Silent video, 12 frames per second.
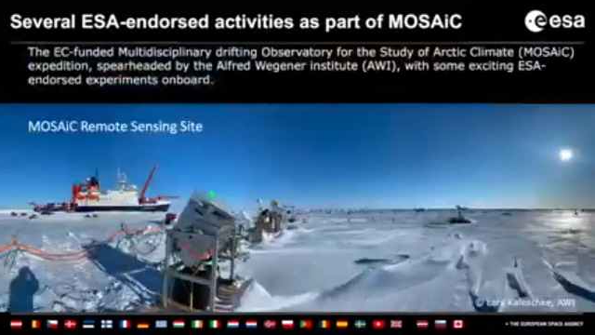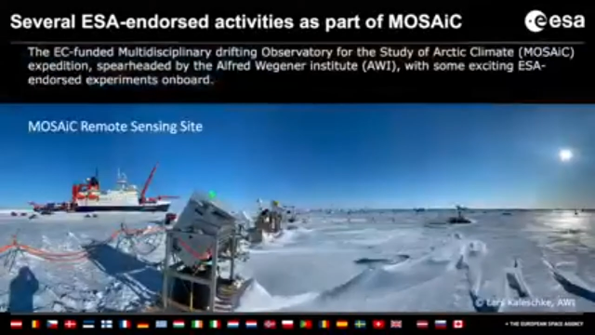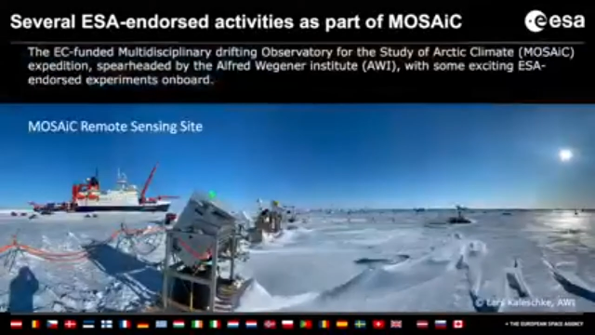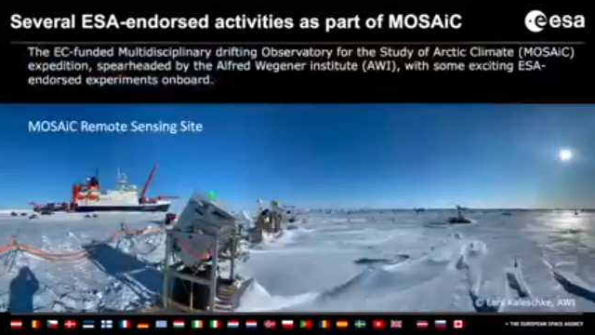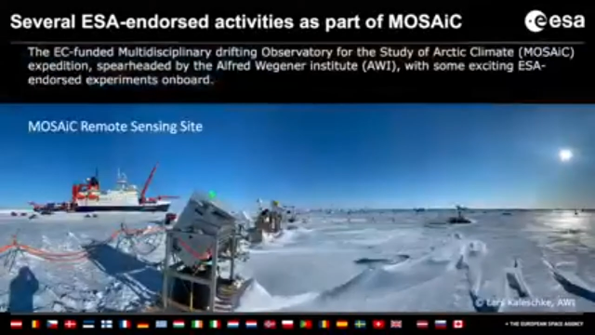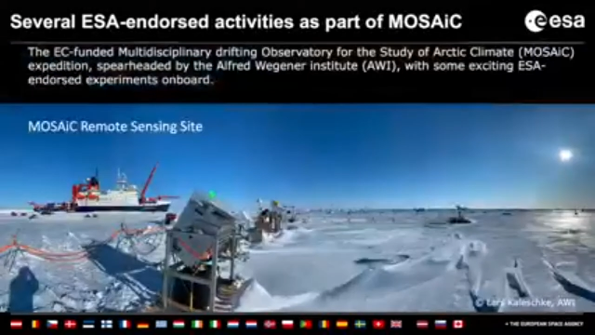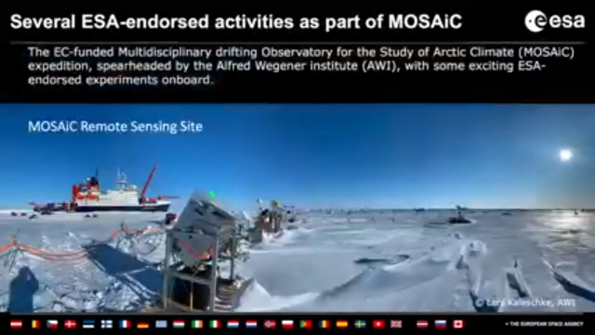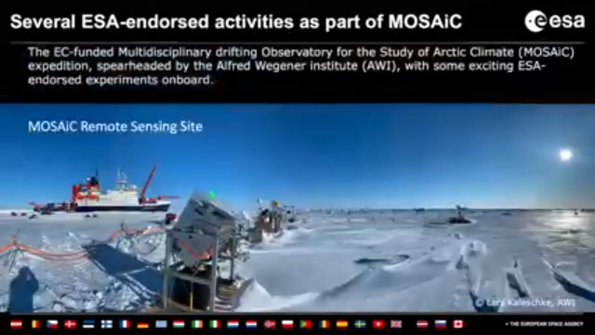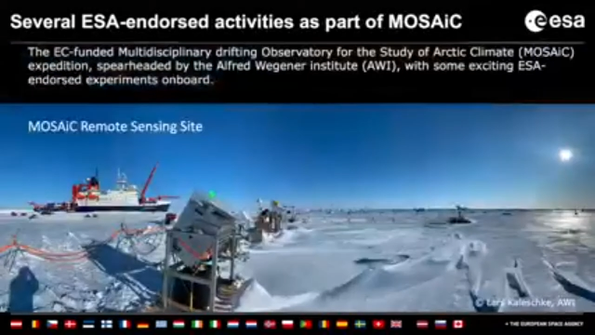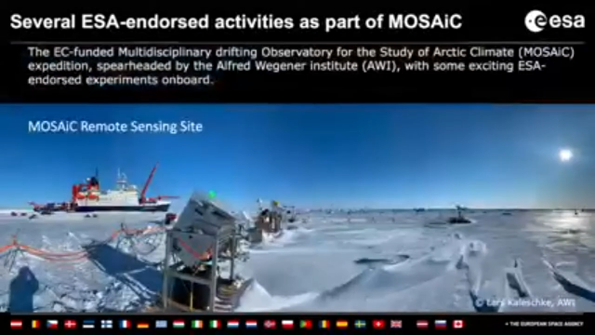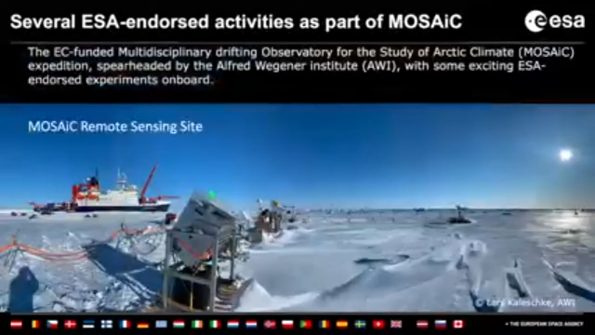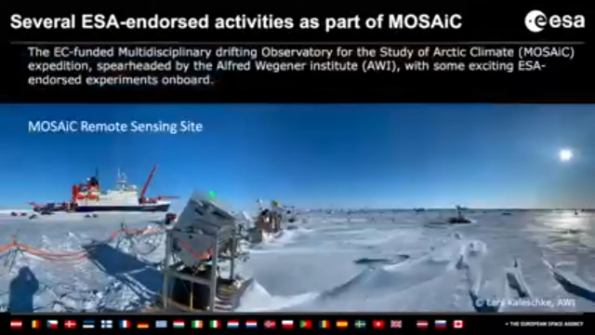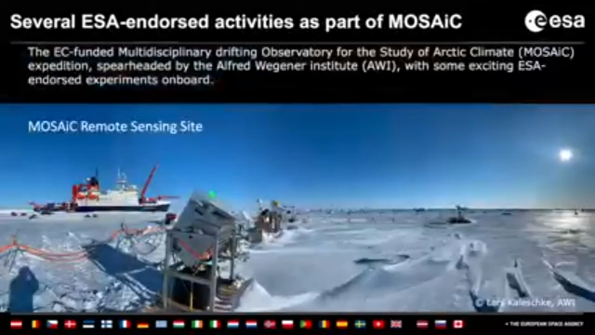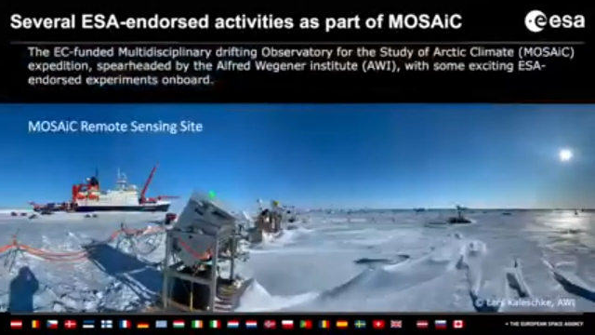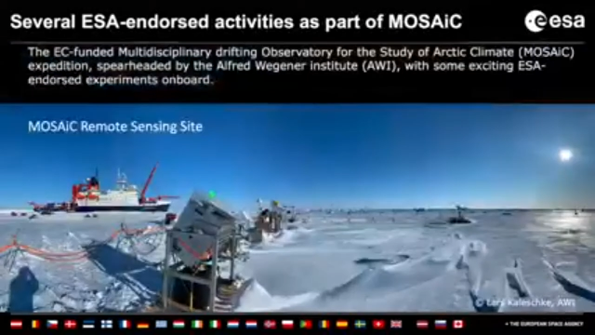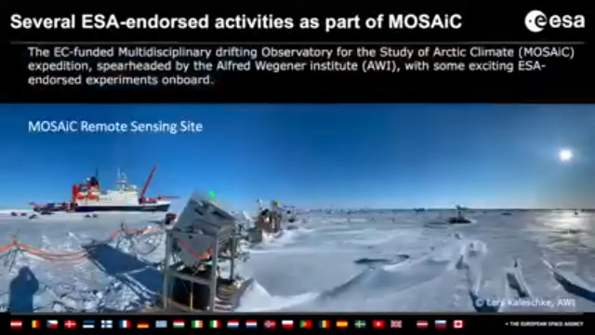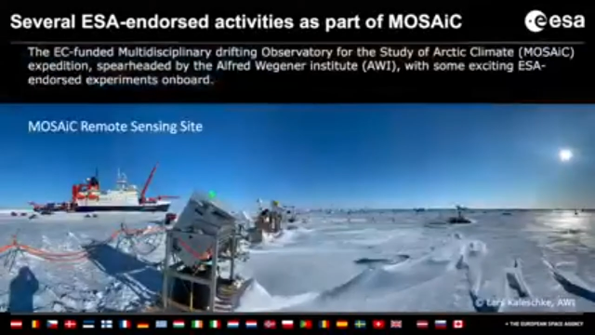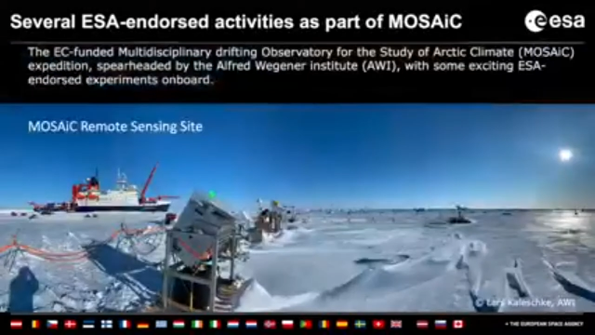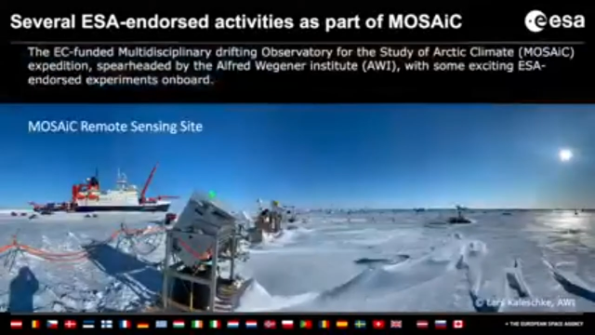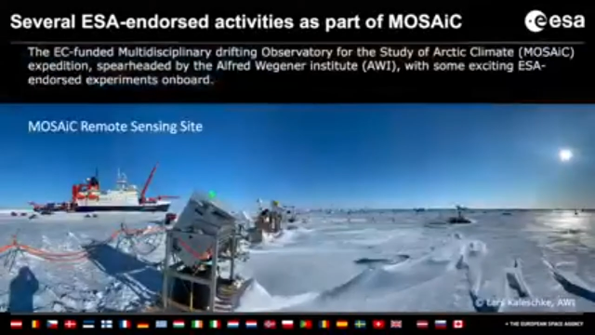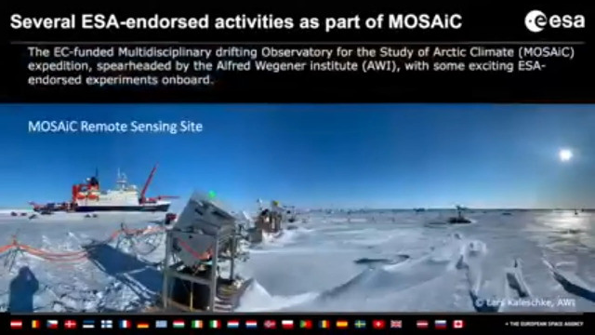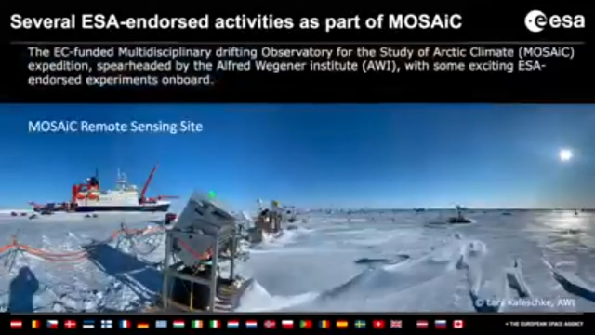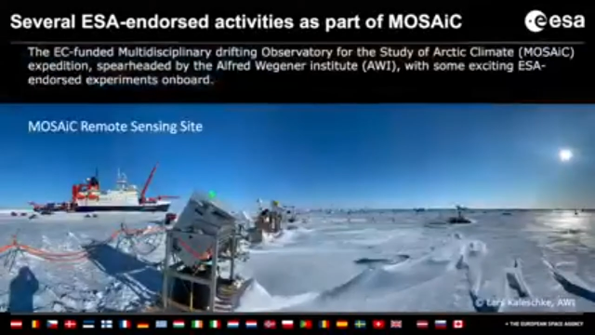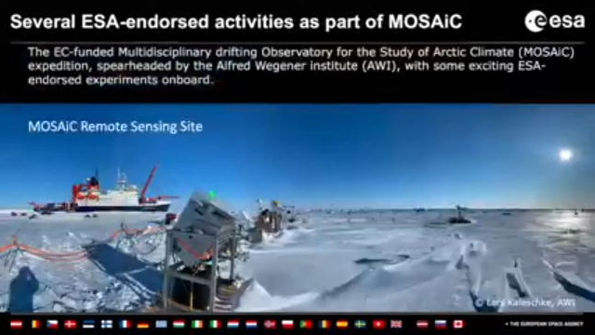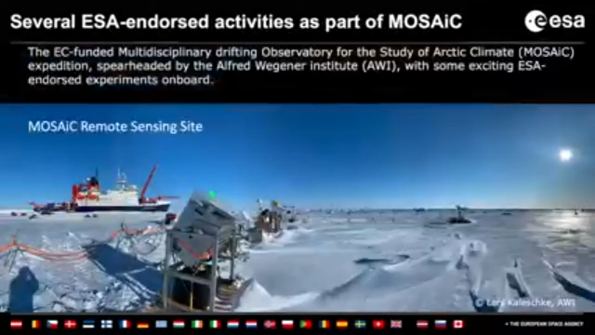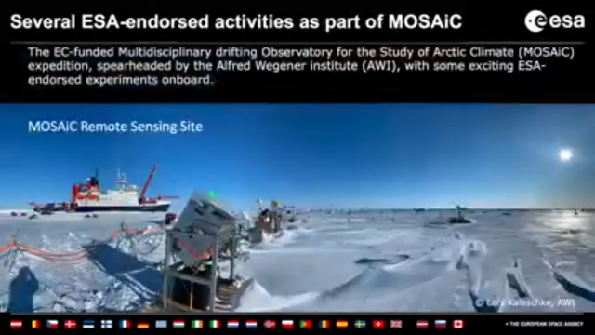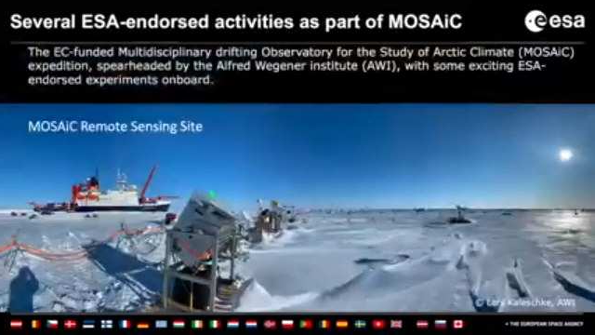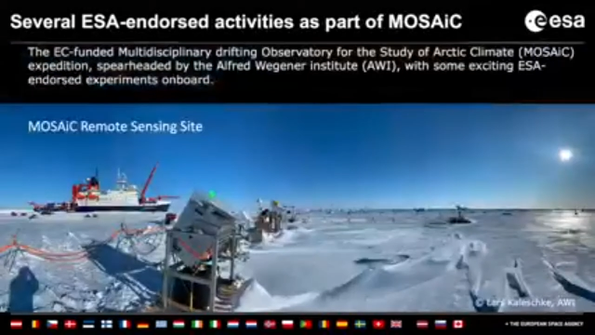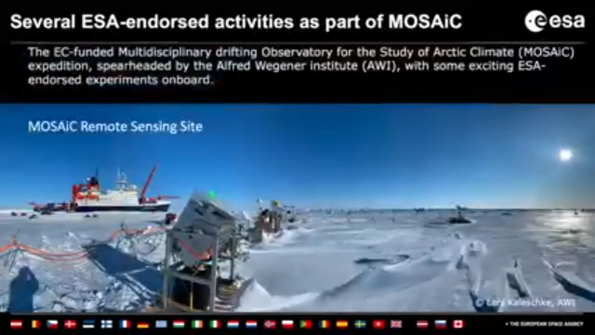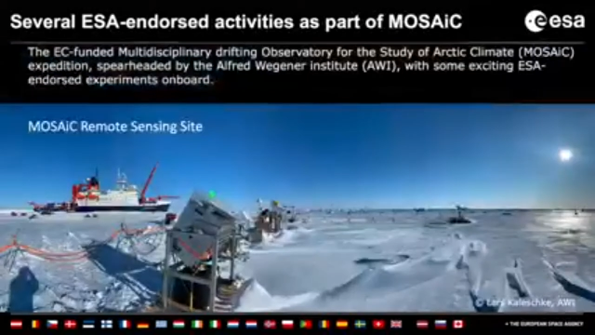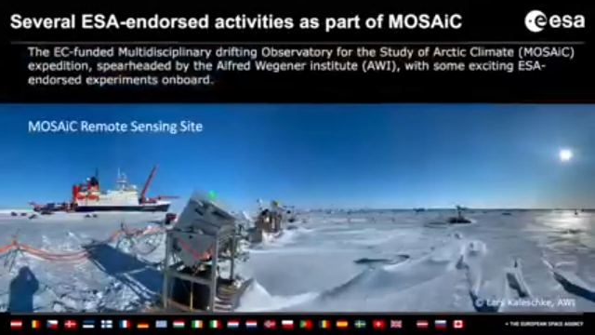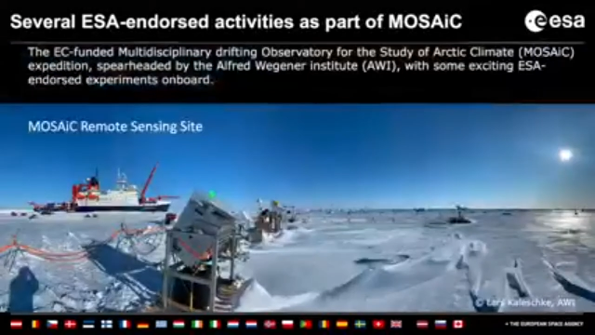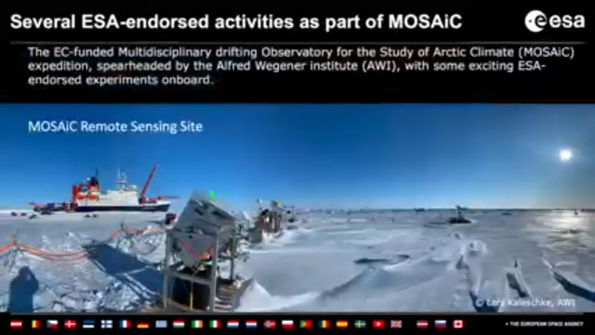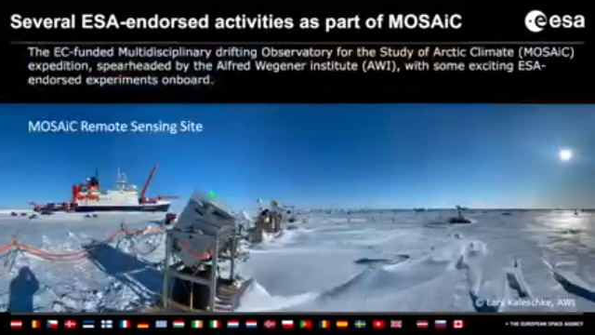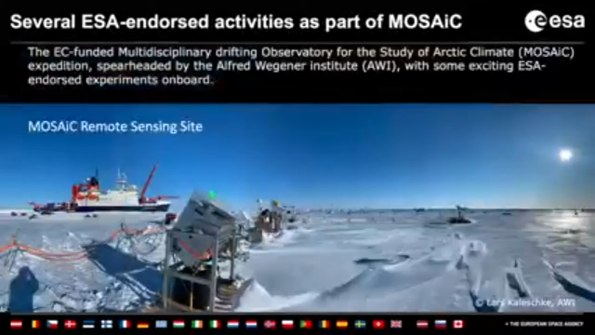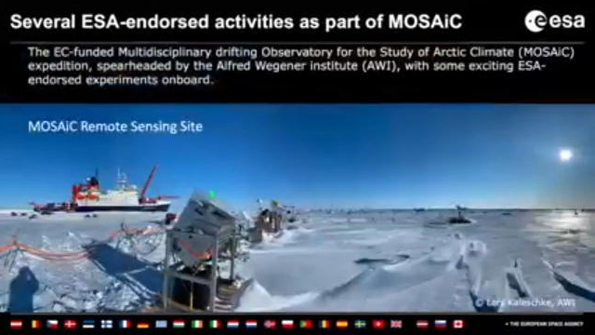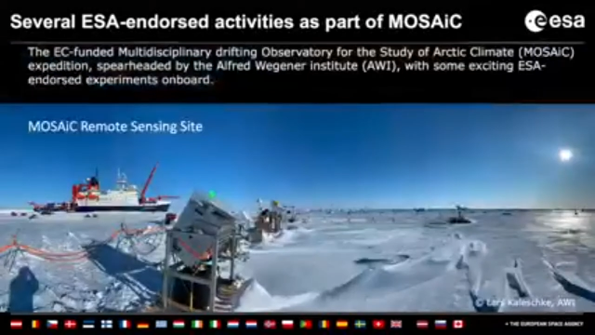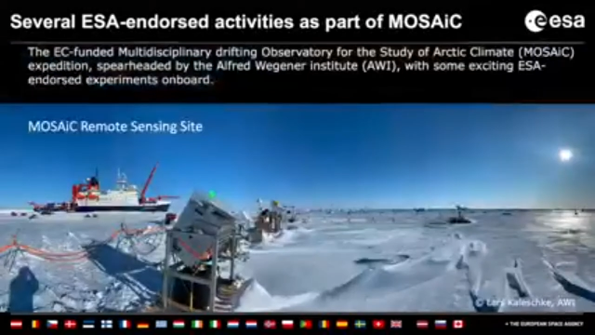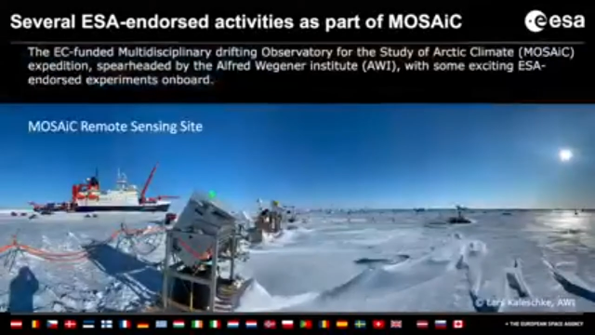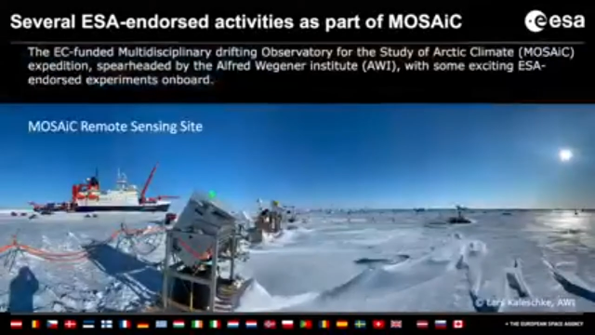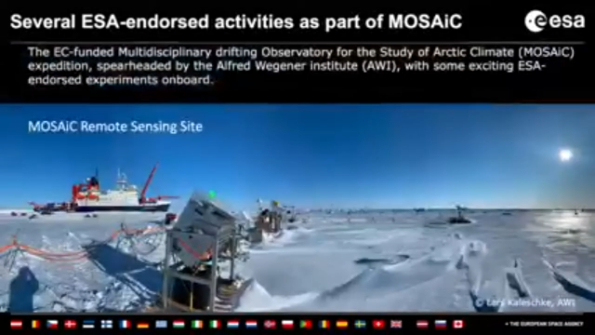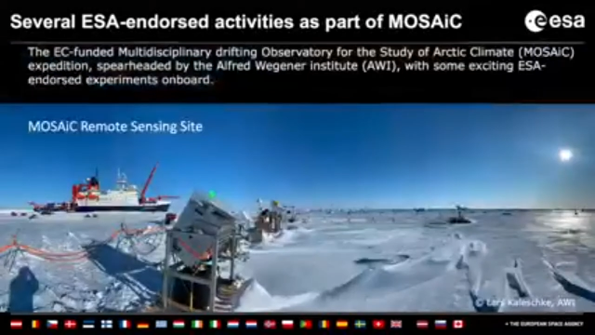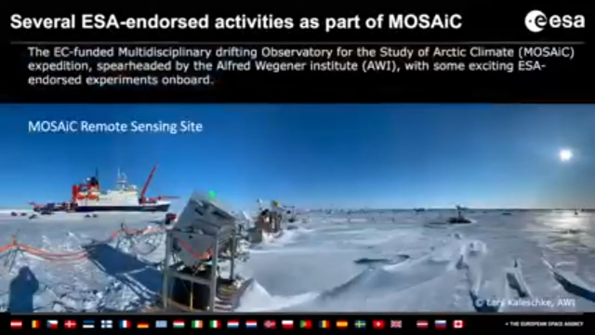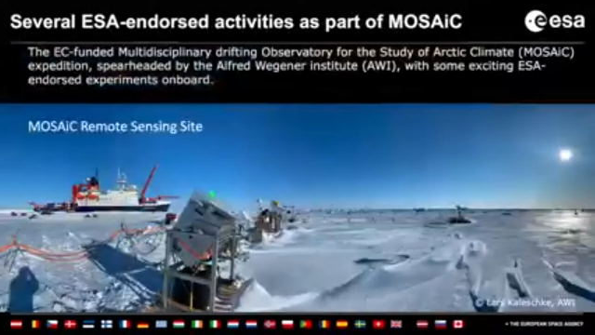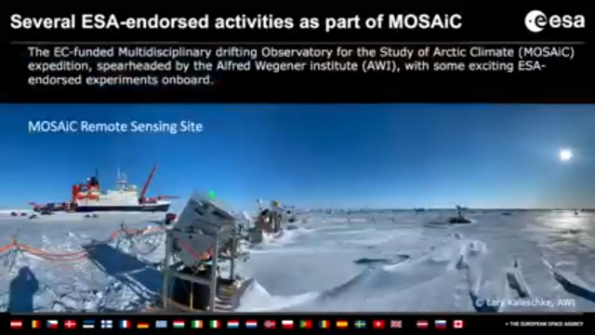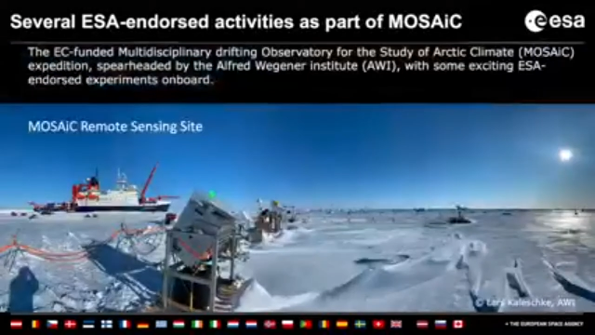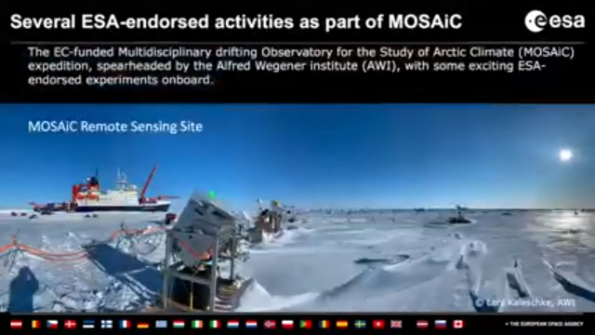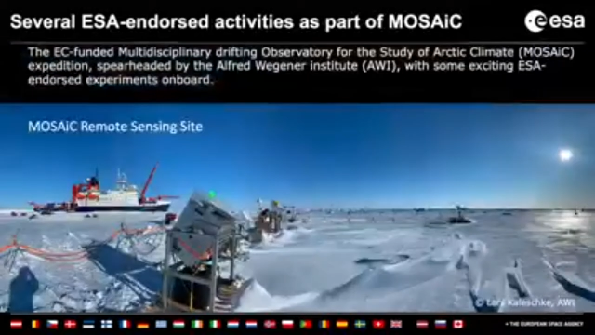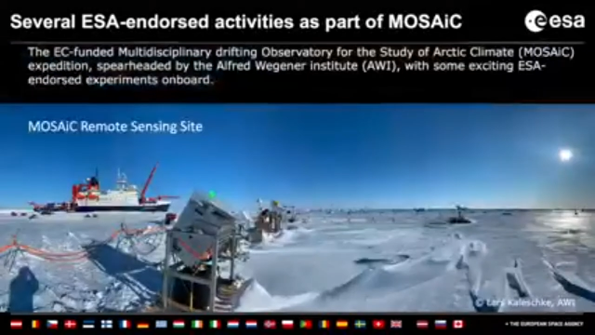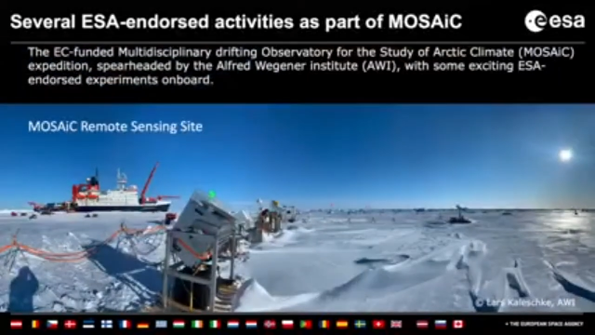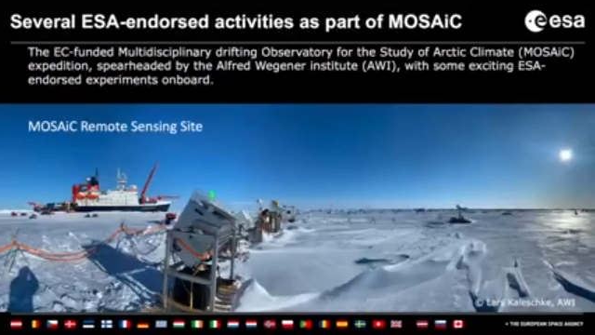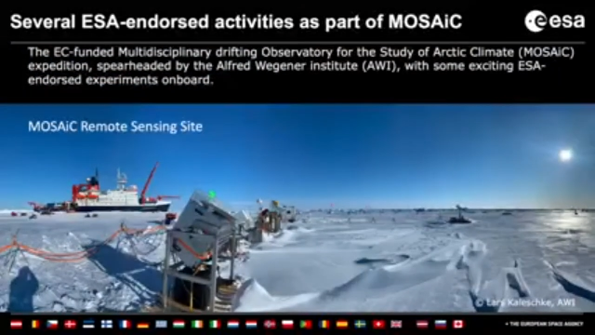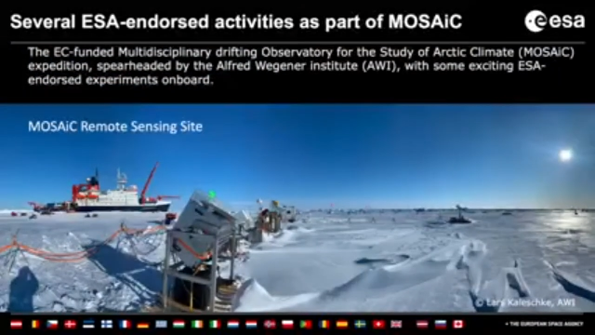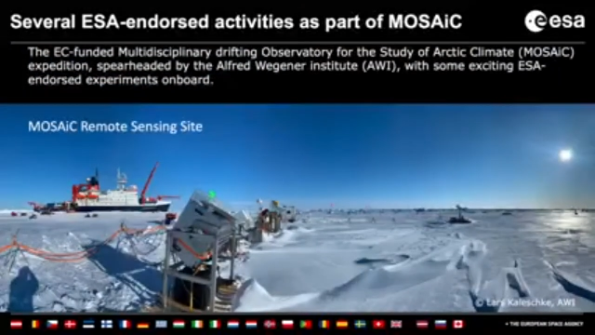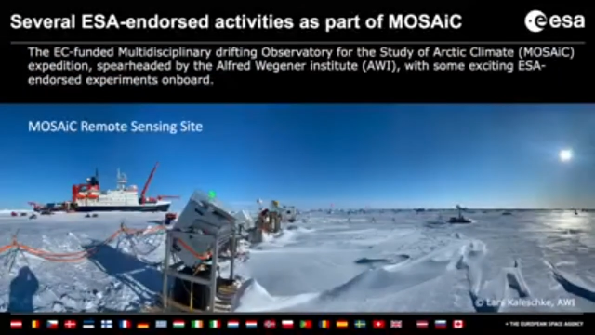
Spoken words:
No face is visible, so there are no lips to read.